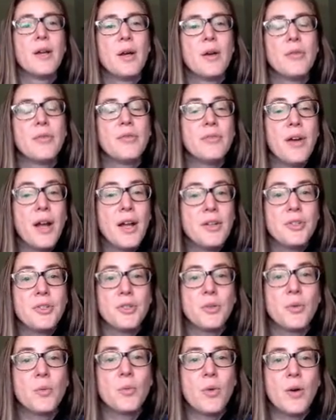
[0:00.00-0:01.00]
Fresh
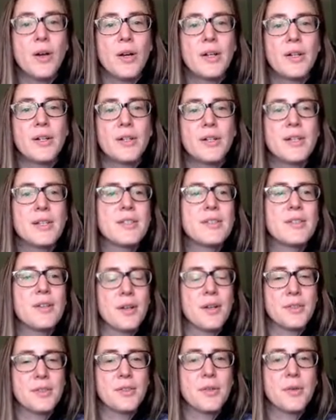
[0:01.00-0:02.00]
water is
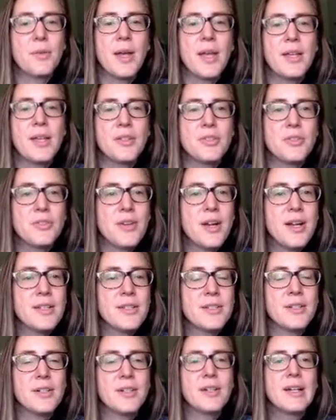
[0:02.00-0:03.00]
also a
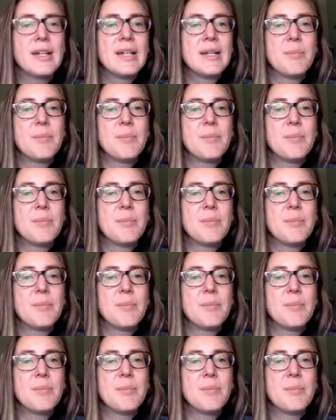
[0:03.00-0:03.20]
stressor